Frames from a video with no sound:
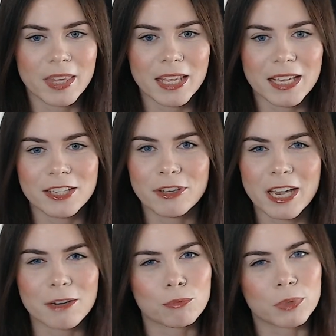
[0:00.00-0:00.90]
you
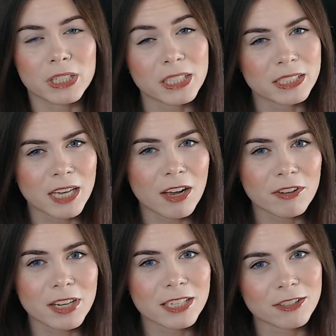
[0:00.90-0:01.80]
can't really tell
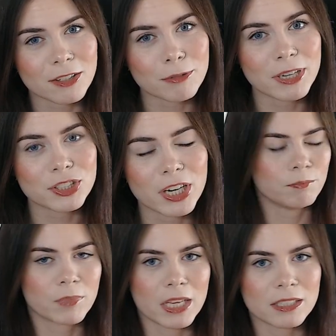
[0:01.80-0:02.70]
that it's not the right shade.
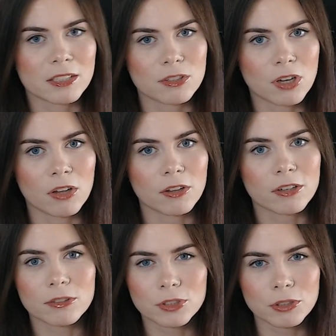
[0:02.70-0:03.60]
It does look a
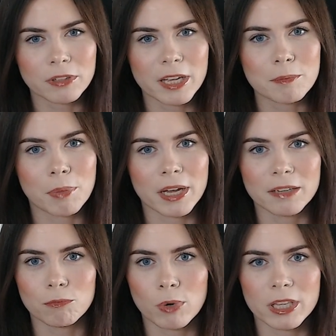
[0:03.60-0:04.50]
little too light, but
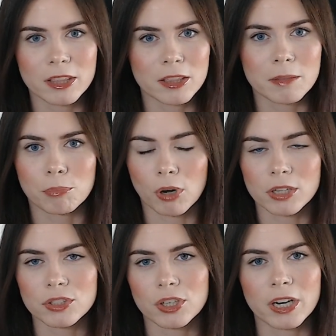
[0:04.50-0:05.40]
with the
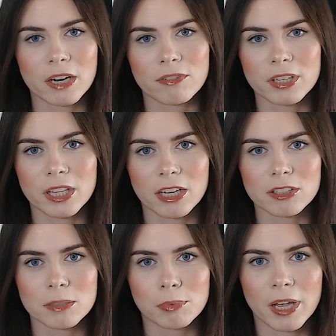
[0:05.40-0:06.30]
bronzer and everything else
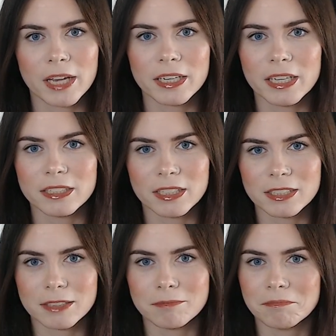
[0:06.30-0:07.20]
applied, it
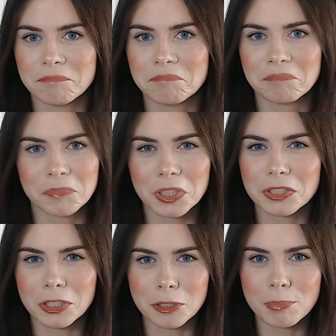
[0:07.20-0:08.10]
doesn't look
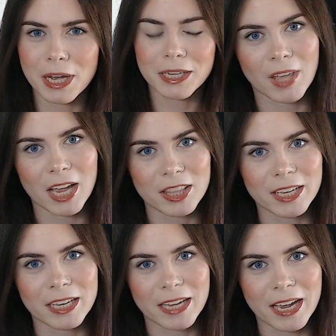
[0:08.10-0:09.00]
too bad. I think
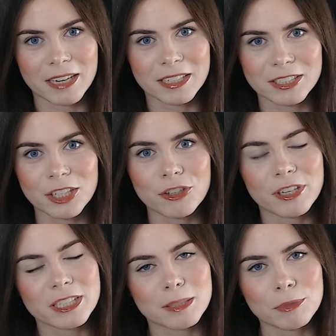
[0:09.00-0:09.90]
I can continue to
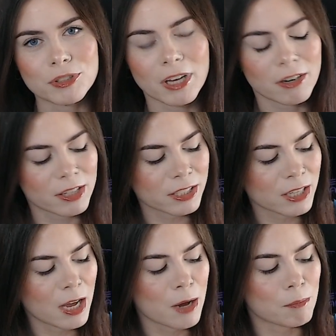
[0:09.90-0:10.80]
get some use out of this,
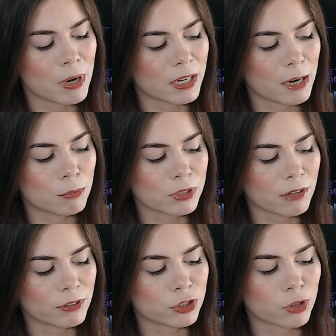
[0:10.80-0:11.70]
but I will
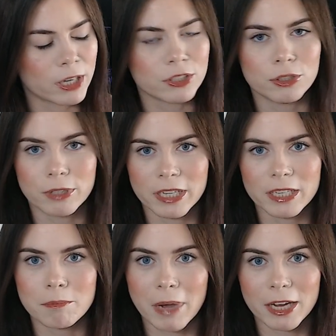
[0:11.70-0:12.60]
definitely try to get
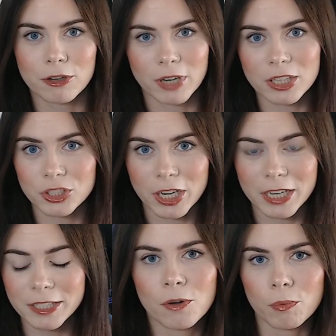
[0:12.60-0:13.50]
my correct
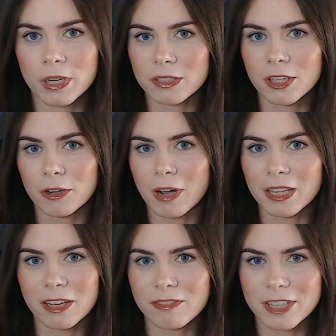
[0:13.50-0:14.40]
shade. We all know I
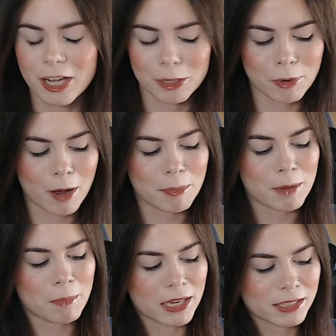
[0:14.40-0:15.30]
love the ColourPop
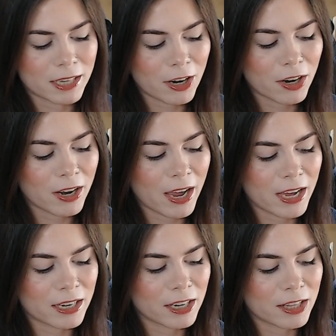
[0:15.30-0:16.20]
mascara
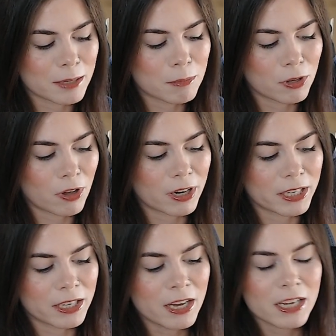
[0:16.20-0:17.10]
and the
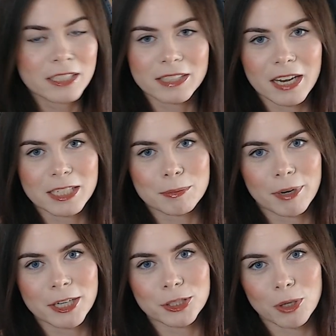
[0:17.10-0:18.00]
Milani setting
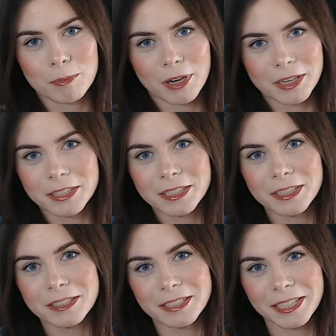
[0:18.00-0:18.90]
spray, so I'm not gonna
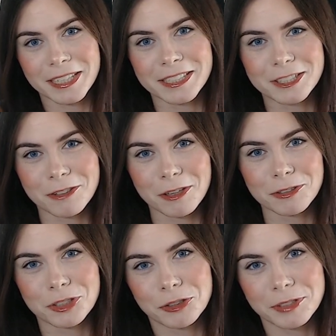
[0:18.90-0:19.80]
dig into those
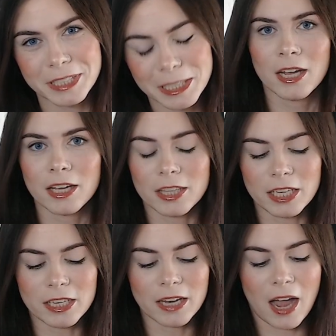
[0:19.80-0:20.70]
too deep.
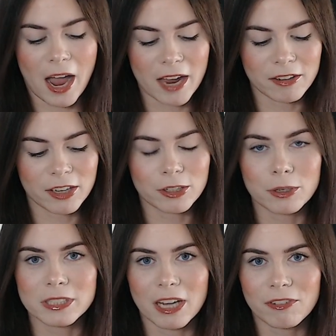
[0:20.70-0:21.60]
The highlighter
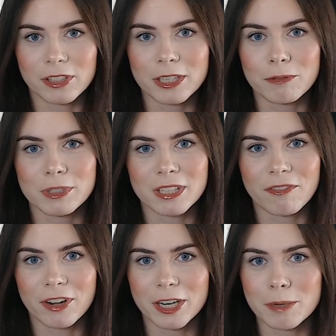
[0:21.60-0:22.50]
definitely was a
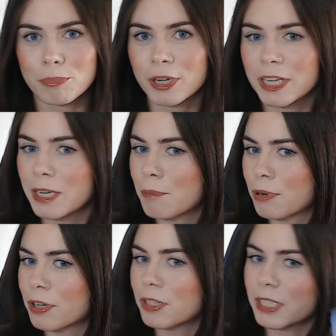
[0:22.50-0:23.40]
very pretty
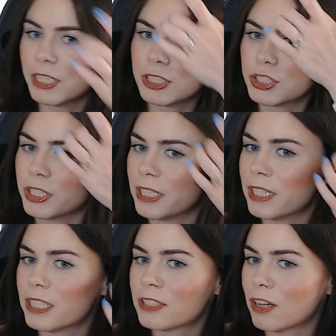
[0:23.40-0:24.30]
pearly sheen.
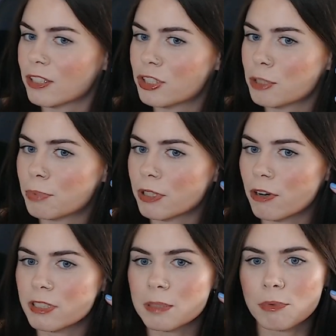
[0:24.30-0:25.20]
It's not super
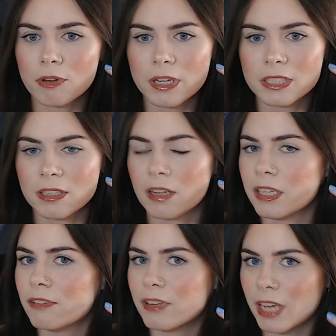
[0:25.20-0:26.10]
noticeable. It's not
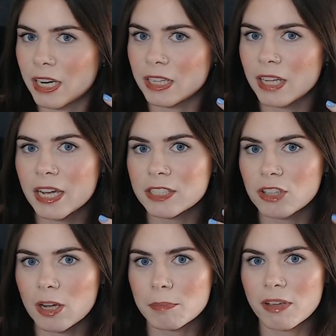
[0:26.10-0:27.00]
leaving any lines
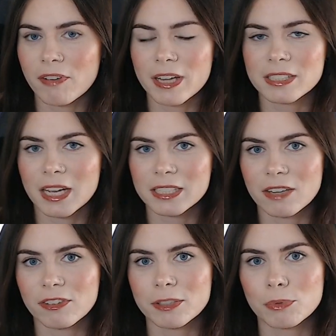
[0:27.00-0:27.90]
on my face. I
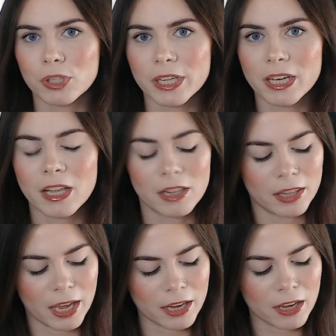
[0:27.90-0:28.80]
definitely really
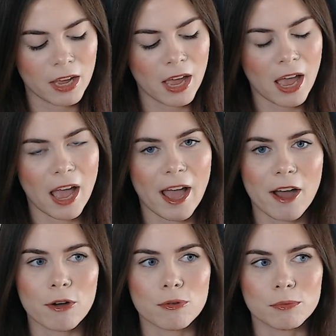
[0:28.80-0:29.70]
like
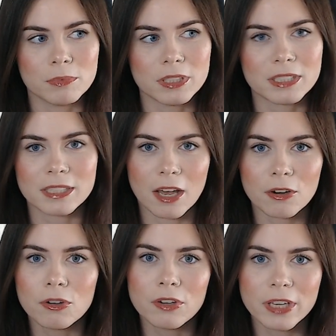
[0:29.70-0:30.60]
how
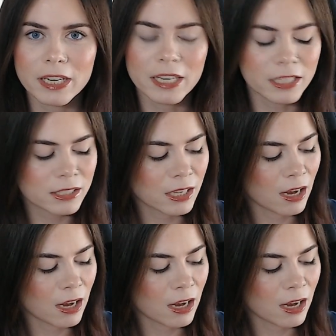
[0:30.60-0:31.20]
subtle it is.